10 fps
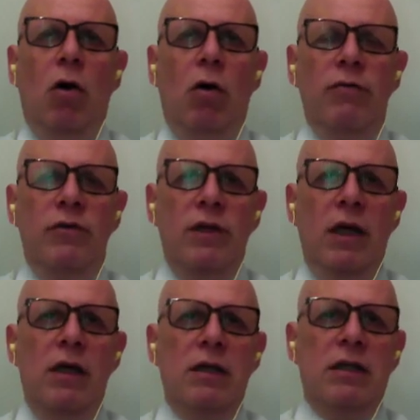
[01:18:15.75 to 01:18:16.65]
of
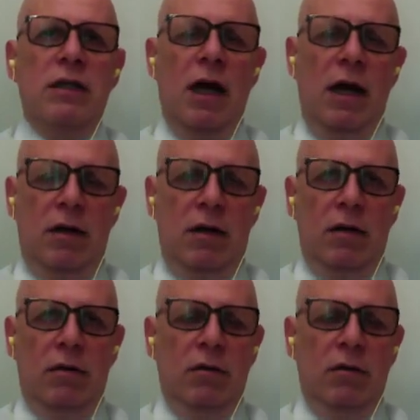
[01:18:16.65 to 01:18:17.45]
the signers